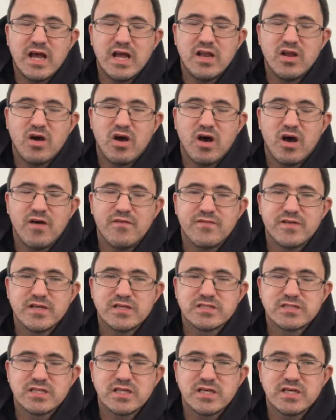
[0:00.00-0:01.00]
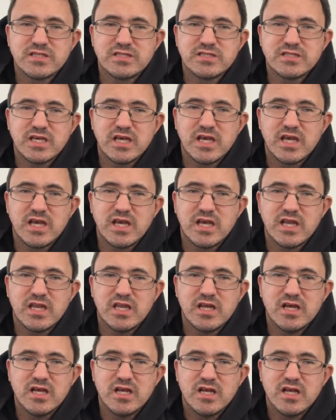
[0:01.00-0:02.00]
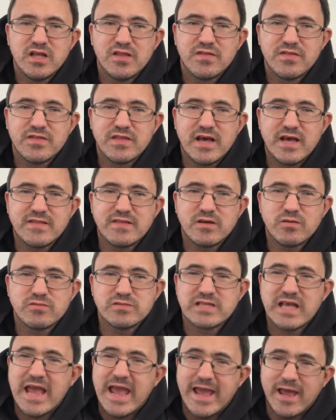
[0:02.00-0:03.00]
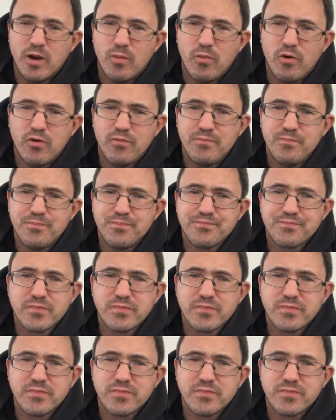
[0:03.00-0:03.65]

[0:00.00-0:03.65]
obviously seen, I think it was The Animal,